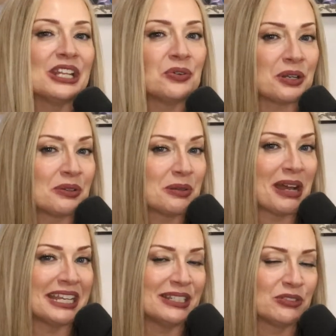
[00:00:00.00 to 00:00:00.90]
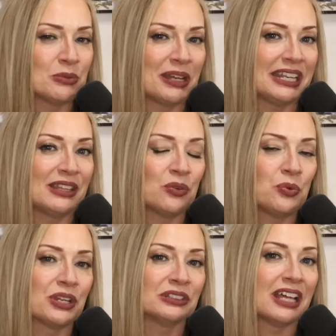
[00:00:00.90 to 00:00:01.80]
I want to remind everybody that
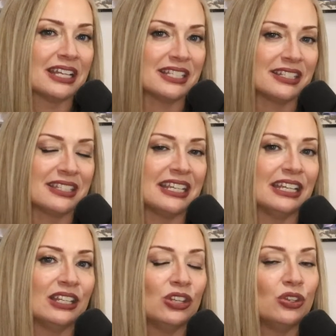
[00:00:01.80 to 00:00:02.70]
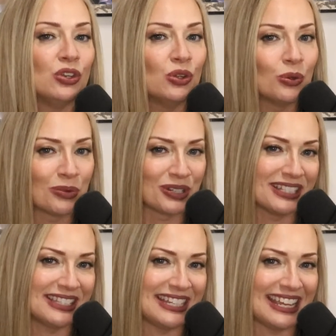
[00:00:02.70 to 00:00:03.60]
we are licensed in numerous
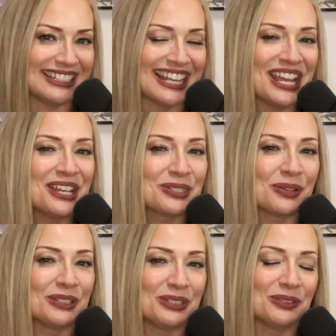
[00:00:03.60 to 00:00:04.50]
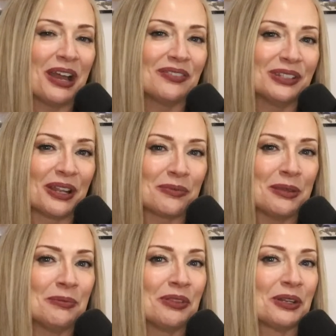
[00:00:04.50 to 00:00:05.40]
states. So I do have a lot of
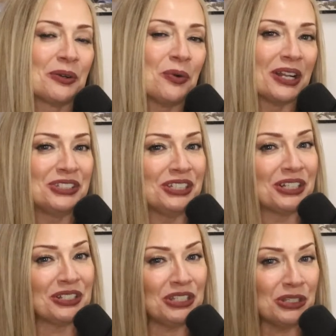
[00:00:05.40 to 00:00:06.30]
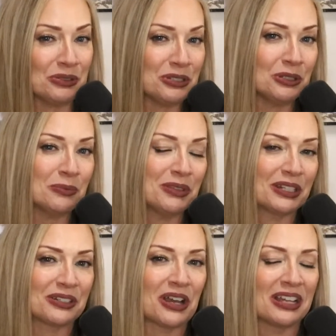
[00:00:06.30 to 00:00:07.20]
people that are watching on YouTube that
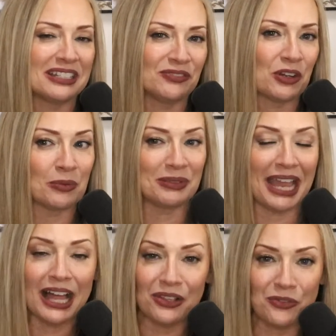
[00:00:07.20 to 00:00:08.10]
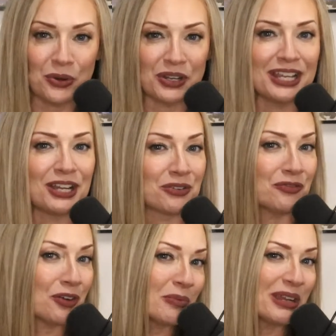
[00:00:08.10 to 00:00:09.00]
are not from California or
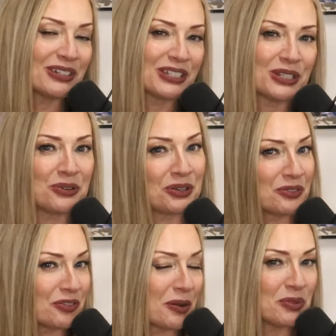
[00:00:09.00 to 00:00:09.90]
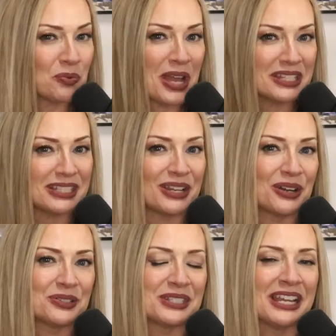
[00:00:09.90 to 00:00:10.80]
from Arizona or from the West
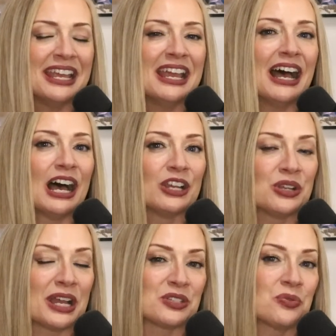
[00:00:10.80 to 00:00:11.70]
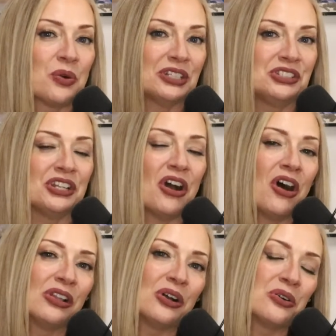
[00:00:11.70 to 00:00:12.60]
Coast. You guys are watching
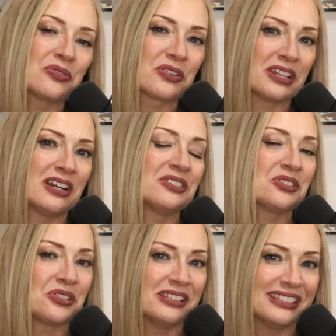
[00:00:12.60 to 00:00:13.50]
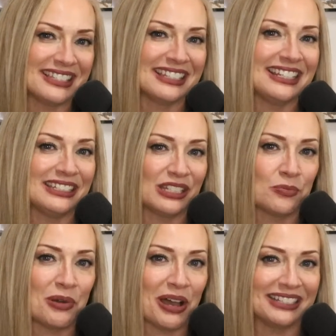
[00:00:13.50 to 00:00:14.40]
all over the country, listening to the
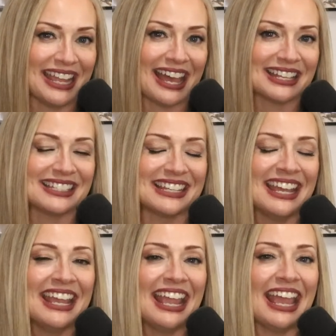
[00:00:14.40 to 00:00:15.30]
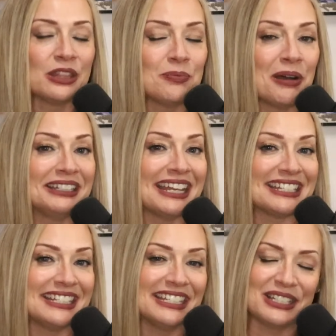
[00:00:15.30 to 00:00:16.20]
podcast, and the
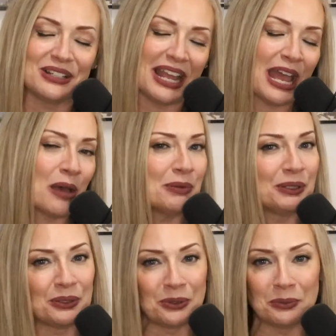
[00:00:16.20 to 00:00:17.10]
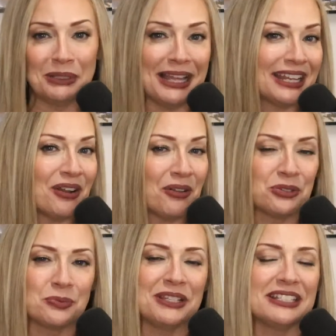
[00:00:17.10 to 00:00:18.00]
podcast is on Apple and Google Play and all
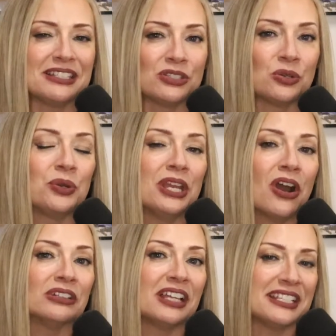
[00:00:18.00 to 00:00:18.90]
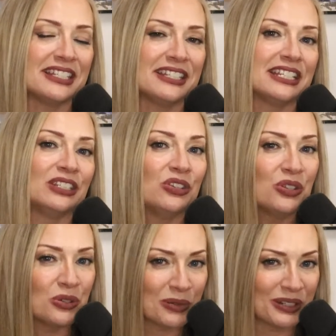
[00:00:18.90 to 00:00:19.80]
those places. So we are licensed in
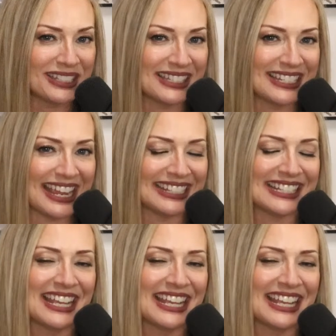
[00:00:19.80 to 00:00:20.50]
numerous states.